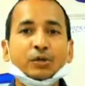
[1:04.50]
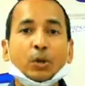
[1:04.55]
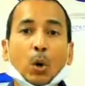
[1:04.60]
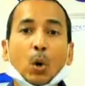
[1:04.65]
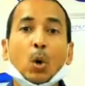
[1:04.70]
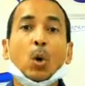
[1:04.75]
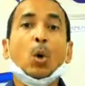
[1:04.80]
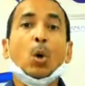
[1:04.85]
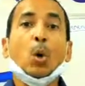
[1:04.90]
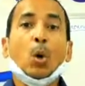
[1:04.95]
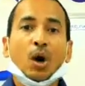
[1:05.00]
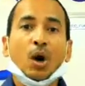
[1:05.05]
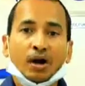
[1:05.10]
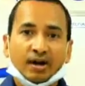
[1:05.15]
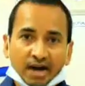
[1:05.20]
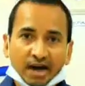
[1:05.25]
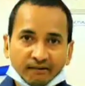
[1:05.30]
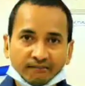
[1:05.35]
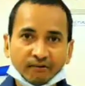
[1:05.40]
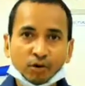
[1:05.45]
to
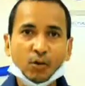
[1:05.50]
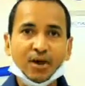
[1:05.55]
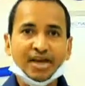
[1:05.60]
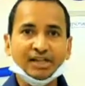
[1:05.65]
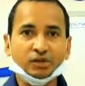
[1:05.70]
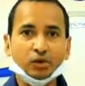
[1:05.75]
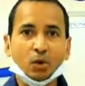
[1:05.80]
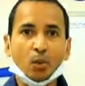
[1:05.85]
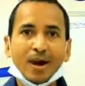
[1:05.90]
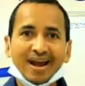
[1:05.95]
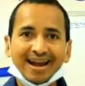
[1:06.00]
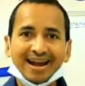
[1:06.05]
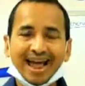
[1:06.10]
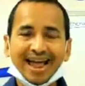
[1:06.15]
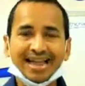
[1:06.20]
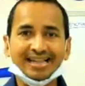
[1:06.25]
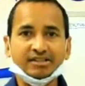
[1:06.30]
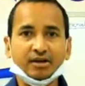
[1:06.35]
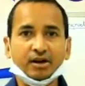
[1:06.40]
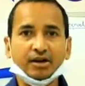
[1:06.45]
WHO, World
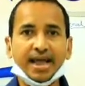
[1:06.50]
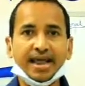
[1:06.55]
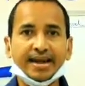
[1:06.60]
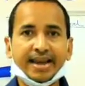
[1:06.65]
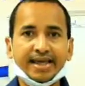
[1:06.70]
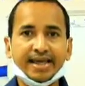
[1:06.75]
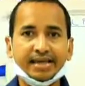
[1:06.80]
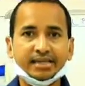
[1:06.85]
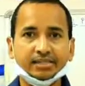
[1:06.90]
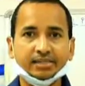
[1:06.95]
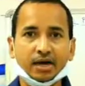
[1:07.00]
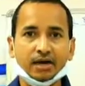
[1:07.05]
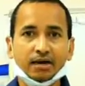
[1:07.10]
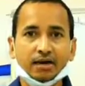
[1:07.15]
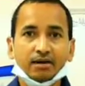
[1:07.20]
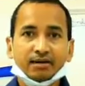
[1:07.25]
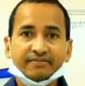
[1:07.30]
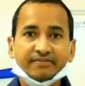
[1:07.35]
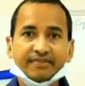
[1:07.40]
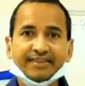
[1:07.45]
Health
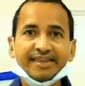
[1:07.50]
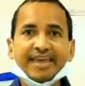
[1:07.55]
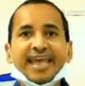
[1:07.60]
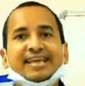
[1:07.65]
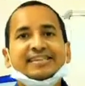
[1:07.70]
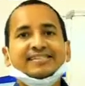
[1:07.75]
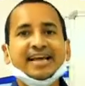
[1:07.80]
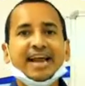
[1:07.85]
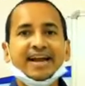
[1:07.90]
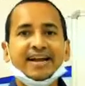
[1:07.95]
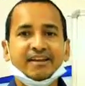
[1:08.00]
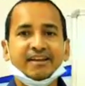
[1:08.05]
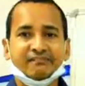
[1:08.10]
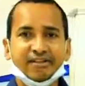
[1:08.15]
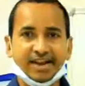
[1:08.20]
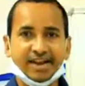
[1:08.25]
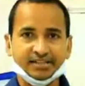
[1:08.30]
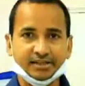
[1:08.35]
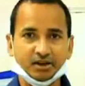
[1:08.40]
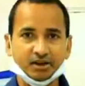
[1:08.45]
Organization, the exact
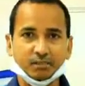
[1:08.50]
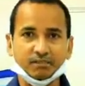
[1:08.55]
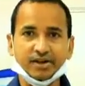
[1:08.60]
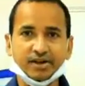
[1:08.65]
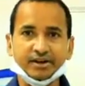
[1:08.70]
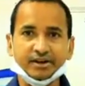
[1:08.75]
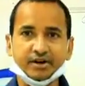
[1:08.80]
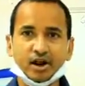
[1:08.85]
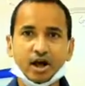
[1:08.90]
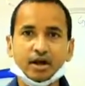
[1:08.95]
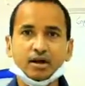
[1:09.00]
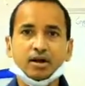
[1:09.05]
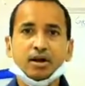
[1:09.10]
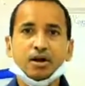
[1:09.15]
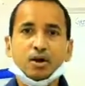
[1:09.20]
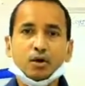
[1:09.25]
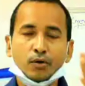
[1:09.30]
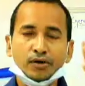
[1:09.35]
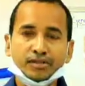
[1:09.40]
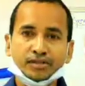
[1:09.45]
definition of the
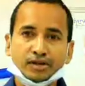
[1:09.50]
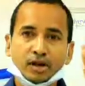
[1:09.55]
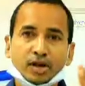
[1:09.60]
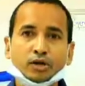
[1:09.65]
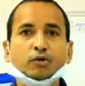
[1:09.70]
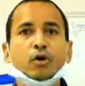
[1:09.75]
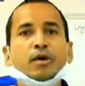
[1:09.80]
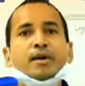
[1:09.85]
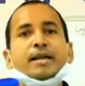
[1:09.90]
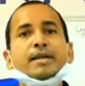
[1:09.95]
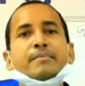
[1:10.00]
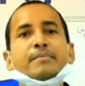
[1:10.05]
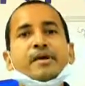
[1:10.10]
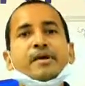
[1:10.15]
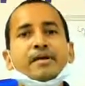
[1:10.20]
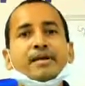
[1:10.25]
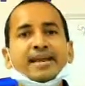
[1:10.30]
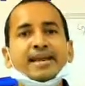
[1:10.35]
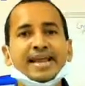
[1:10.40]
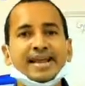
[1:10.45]
drug, which is not only
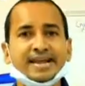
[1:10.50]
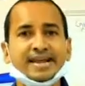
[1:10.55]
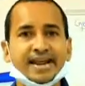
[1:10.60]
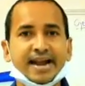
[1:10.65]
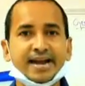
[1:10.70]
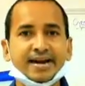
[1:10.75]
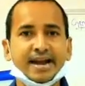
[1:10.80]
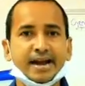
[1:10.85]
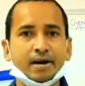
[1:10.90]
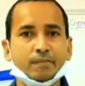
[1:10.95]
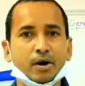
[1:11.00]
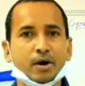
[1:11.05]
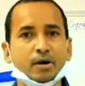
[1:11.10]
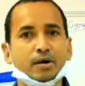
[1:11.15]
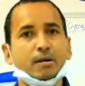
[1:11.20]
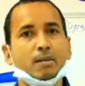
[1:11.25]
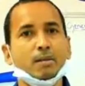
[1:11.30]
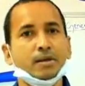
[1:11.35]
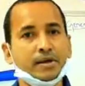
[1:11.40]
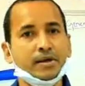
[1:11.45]
merely intended
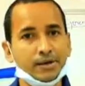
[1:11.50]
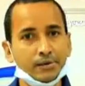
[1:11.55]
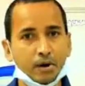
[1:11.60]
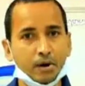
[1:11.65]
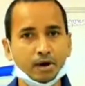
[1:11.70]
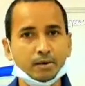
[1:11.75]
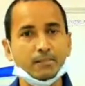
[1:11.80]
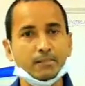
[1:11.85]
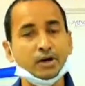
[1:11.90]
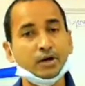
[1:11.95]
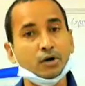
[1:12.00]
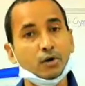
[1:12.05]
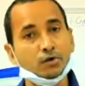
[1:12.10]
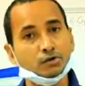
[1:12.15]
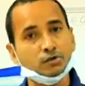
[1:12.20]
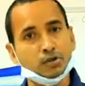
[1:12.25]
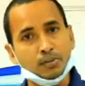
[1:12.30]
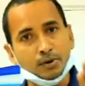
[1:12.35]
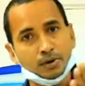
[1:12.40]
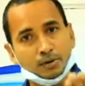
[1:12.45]
for cure but
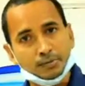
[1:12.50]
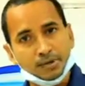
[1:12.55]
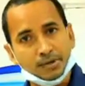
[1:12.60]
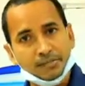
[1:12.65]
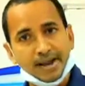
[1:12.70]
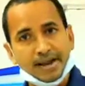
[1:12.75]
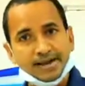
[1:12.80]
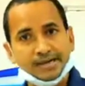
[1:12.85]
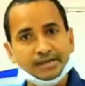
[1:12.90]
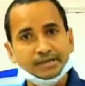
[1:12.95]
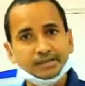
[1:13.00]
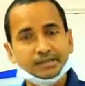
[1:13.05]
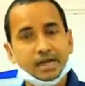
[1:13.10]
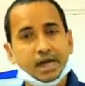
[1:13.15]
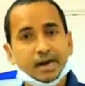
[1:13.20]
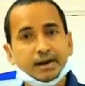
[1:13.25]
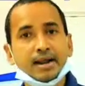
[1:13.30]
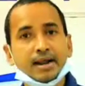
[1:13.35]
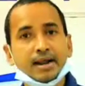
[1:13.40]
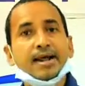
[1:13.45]
also for
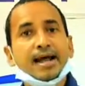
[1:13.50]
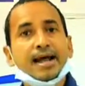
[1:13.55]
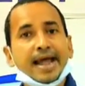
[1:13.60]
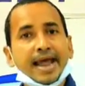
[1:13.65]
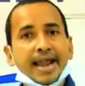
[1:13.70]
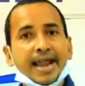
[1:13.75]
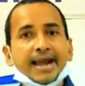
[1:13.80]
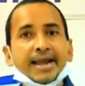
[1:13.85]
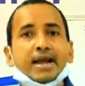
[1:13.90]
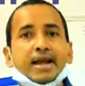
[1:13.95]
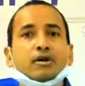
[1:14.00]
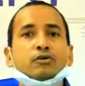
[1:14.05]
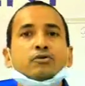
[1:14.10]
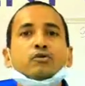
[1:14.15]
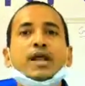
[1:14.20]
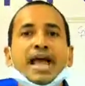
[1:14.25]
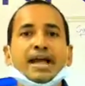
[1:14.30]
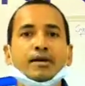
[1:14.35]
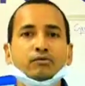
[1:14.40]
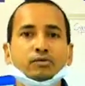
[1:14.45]
prevention and to
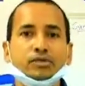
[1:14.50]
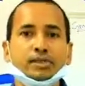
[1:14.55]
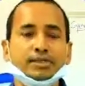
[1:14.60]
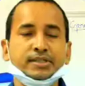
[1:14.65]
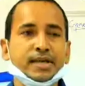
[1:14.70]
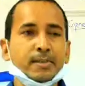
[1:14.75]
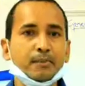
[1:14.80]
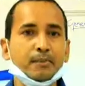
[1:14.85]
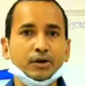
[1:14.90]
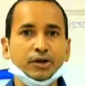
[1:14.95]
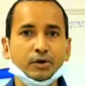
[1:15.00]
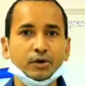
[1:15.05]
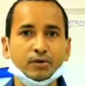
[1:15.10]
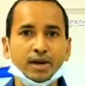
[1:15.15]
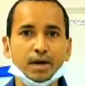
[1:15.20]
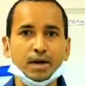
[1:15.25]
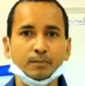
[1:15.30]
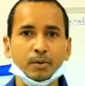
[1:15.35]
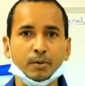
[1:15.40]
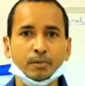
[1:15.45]
diagnose a
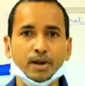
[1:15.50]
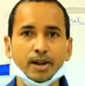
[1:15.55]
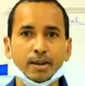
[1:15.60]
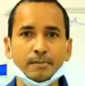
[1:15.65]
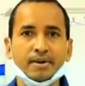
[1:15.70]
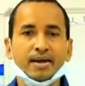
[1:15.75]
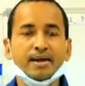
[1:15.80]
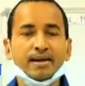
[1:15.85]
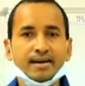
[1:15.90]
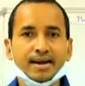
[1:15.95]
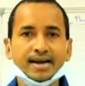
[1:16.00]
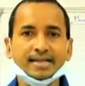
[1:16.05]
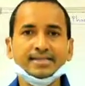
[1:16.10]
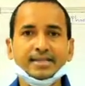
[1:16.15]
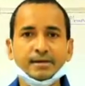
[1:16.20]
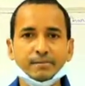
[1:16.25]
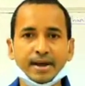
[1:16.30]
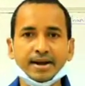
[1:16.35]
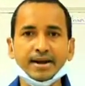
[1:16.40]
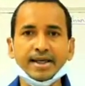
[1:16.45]
particular problem. Let's
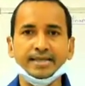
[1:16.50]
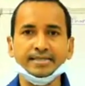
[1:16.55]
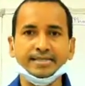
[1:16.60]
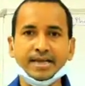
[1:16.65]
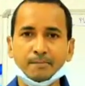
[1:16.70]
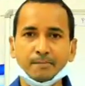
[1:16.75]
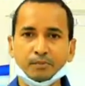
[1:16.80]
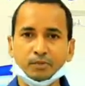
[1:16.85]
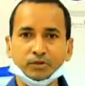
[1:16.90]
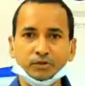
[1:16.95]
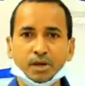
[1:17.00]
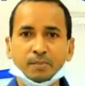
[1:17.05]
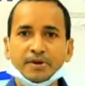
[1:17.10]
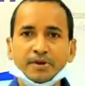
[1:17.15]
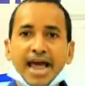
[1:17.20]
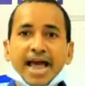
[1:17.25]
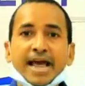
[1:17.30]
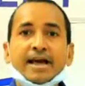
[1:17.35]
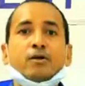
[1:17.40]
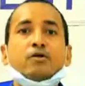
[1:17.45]
give an example of
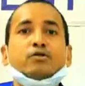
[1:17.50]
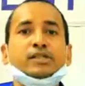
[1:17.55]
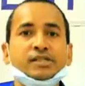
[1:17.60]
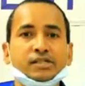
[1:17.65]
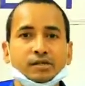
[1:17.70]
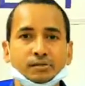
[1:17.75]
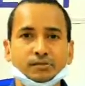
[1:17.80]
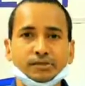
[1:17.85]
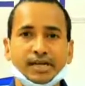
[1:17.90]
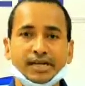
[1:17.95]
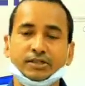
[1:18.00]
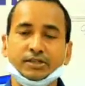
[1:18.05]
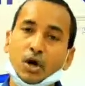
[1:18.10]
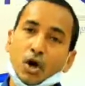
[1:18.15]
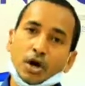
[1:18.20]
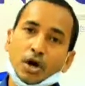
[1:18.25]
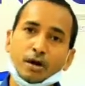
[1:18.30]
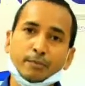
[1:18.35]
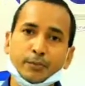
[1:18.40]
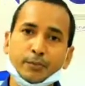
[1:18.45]
diagnosis substance.
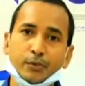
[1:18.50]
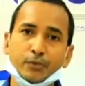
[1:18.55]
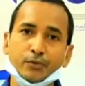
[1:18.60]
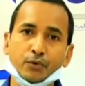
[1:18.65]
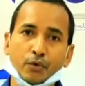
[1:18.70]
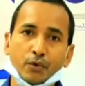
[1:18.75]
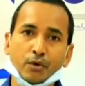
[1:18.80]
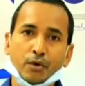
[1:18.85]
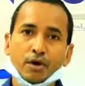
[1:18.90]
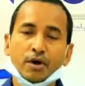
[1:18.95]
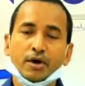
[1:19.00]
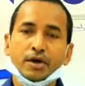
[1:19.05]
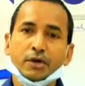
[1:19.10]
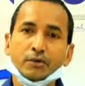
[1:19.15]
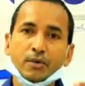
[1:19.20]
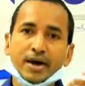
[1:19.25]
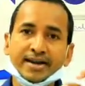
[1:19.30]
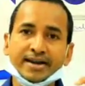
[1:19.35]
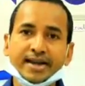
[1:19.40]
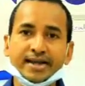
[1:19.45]
All of you know
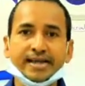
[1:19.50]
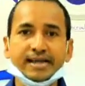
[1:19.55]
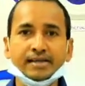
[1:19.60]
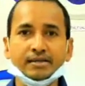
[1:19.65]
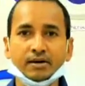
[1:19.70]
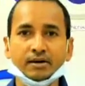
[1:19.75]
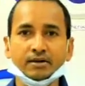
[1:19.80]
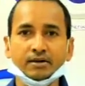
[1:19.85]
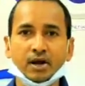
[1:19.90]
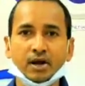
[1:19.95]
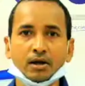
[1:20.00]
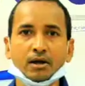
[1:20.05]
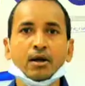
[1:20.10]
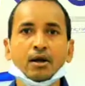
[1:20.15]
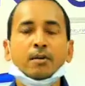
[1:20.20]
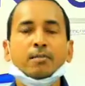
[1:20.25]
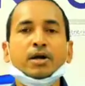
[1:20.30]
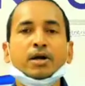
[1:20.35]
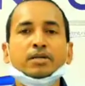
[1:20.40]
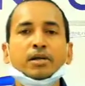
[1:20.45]
you are taking the
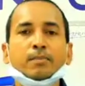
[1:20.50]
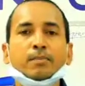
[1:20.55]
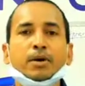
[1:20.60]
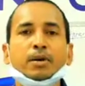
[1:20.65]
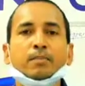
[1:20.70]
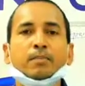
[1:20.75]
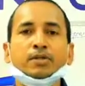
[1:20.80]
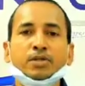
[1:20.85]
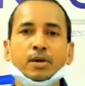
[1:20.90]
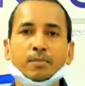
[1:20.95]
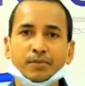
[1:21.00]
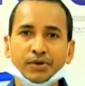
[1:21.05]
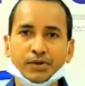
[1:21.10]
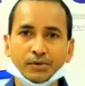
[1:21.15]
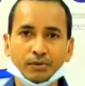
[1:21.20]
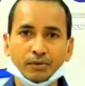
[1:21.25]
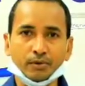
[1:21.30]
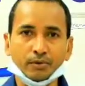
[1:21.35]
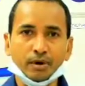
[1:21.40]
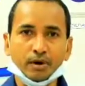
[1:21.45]
drug for the purpose of
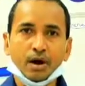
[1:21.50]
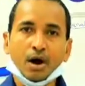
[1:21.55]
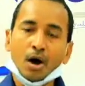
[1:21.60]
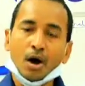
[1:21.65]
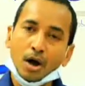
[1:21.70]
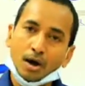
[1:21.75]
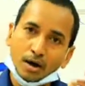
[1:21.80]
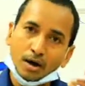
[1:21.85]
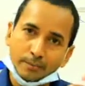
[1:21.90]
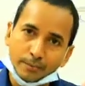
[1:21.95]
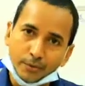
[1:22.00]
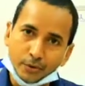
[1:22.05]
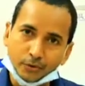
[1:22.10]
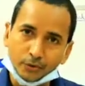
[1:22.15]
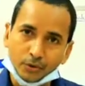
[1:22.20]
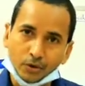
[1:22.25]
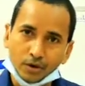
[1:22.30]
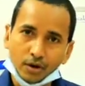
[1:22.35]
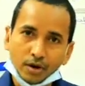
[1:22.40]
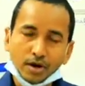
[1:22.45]
cure. All of
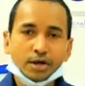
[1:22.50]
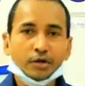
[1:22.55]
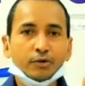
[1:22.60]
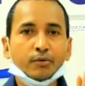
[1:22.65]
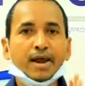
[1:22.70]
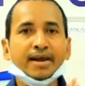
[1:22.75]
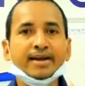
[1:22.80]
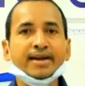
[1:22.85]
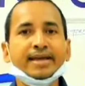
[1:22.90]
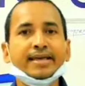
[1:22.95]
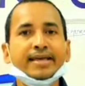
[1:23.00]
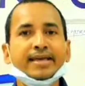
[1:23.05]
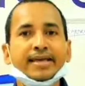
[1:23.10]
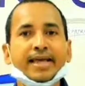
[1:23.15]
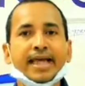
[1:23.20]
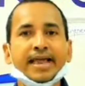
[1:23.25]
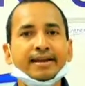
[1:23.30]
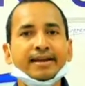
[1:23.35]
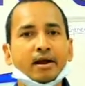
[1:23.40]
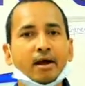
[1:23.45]
you know you are
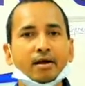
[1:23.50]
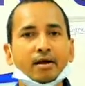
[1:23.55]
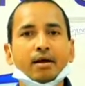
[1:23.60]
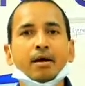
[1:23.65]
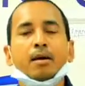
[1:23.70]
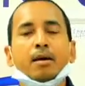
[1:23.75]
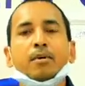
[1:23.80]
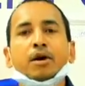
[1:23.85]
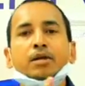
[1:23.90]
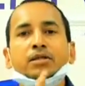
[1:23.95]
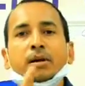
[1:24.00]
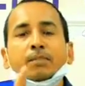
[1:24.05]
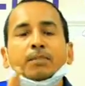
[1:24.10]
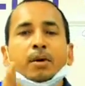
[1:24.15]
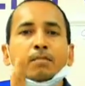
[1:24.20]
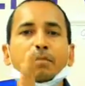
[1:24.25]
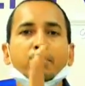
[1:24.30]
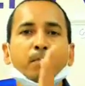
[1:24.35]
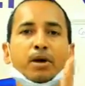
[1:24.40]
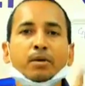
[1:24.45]
taking a drug for the
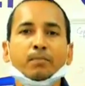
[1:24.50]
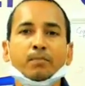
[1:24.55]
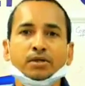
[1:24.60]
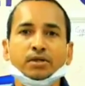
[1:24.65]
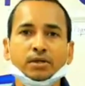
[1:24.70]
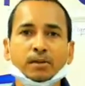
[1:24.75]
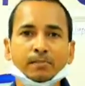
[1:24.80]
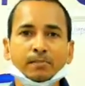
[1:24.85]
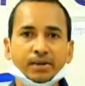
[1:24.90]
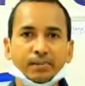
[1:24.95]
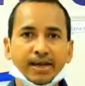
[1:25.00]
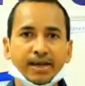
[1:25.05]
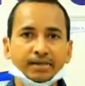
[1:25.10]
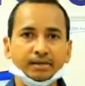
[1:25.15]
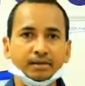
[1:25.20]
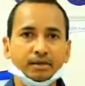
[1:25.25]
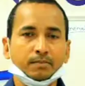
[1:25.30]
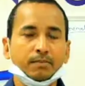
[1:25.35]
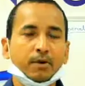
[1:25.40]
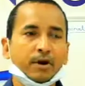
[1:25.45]
purpose of
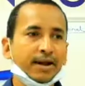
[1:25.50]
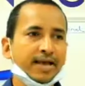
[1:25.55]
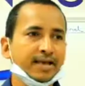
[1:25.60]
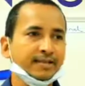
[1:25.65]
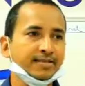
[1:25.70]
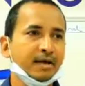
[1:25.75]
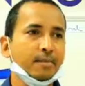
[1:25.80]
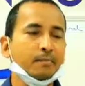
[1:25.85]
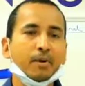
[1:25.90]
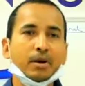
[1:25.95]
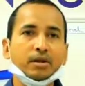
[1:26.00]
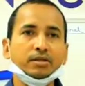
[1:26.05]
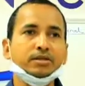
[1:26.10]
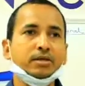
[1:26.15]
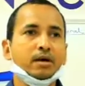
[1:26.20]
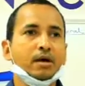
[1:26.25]
prevention. For example,